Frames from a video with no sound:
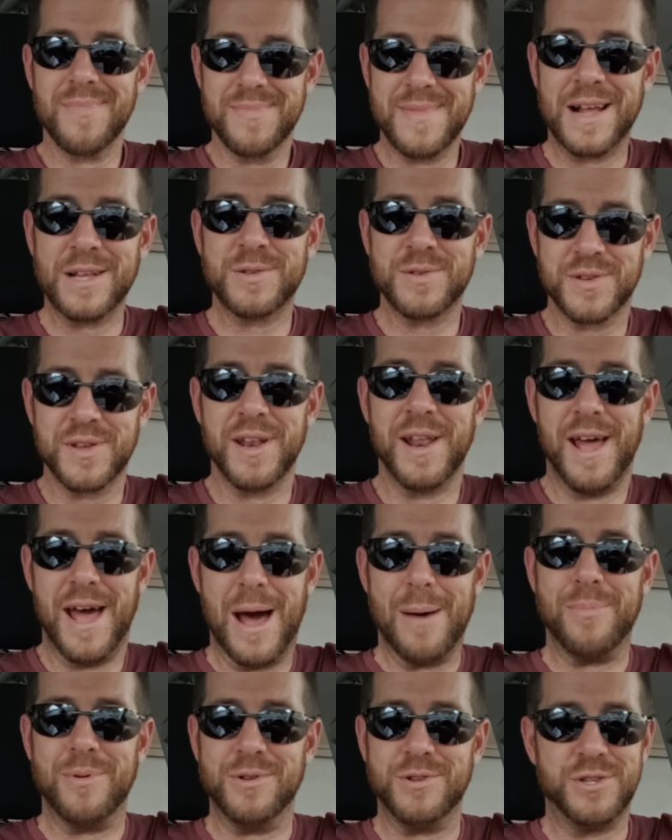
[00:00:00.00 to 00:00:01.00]
That's what's going to
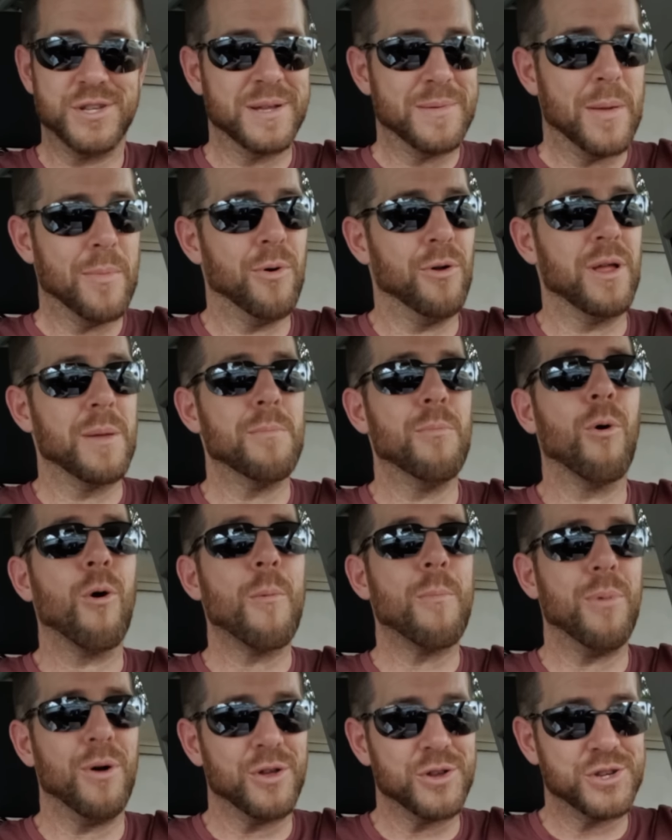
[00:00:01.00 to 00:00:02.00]
happen. She's going to be pulling
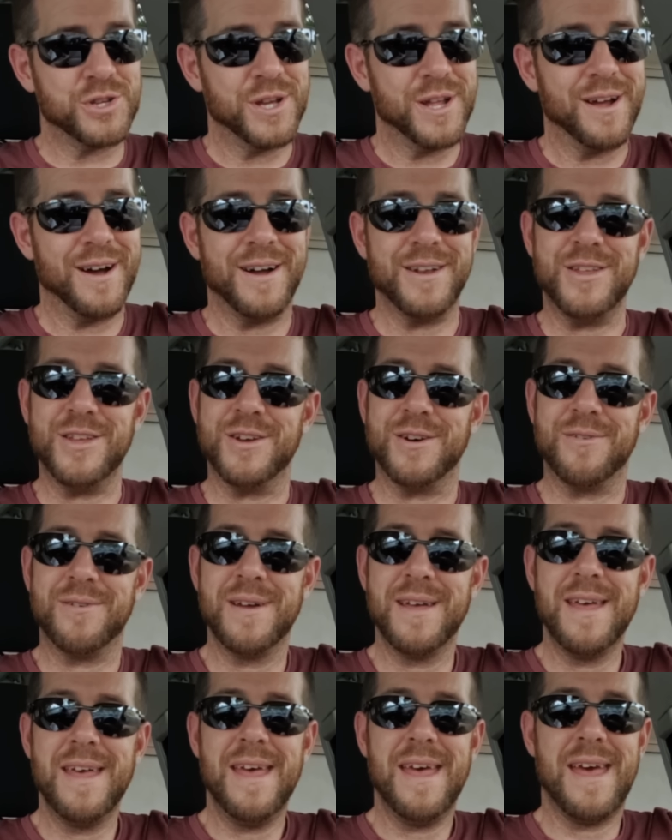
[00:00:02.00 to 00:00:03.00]
more bullshit on you,
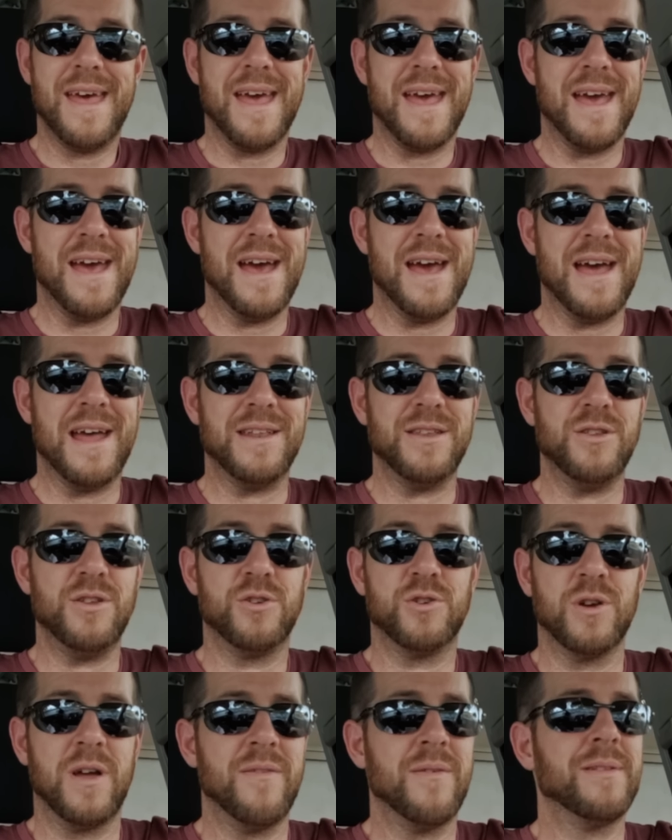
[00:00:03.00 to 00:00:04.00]
and
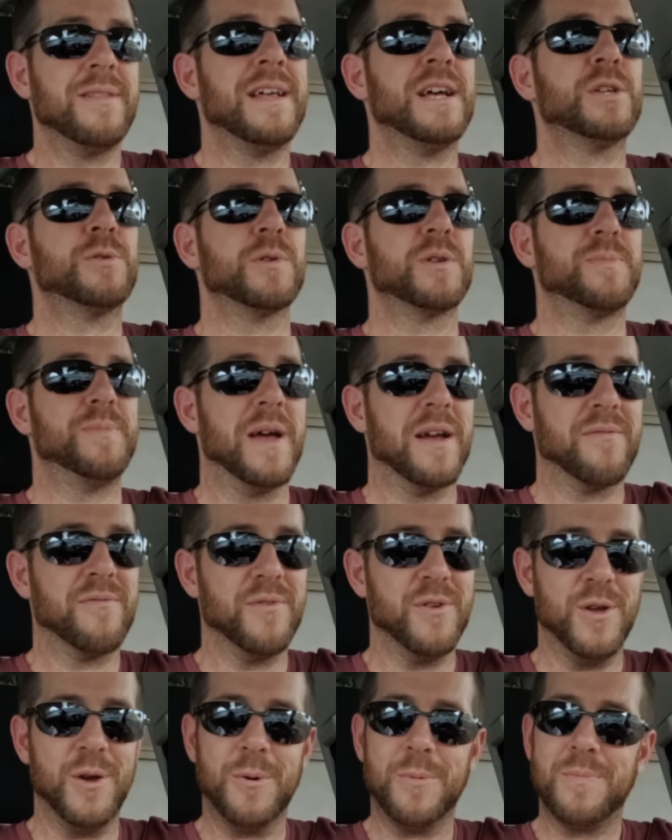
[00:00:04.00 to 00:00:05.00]
she'll have even less respect
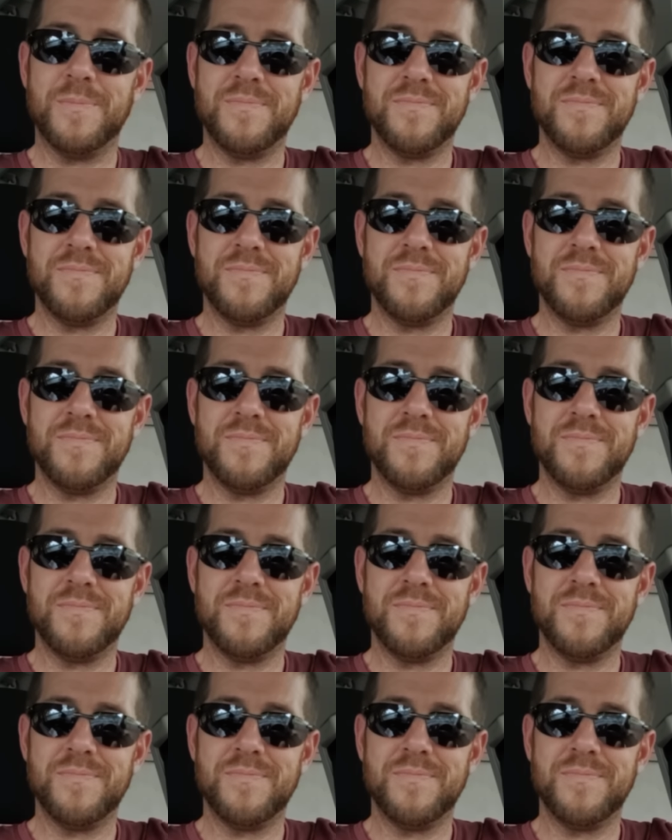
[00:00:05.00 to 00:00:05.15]
for you.